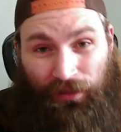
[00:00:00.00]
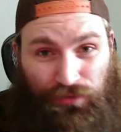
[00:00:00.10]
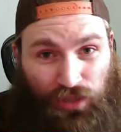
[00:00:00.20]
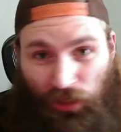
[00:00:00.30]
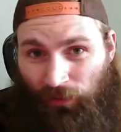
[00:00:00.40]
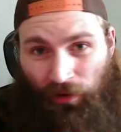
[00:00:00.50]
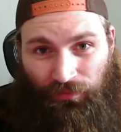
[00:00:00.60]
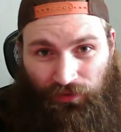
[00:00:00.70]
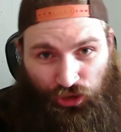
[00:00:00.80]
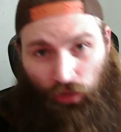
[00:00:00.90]
keep talking
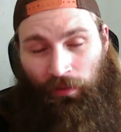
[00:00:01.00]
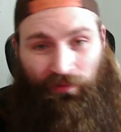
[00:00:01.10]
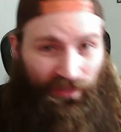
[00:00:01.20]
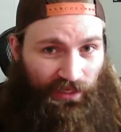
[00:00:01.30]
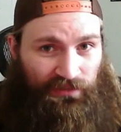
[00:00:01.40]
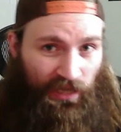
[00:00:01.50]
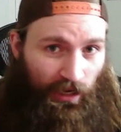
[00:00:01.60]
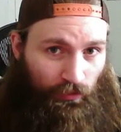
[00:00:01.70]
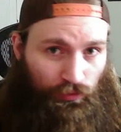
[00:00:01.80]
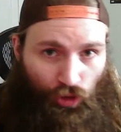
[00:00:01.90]
about Sean O'Malley getting tired.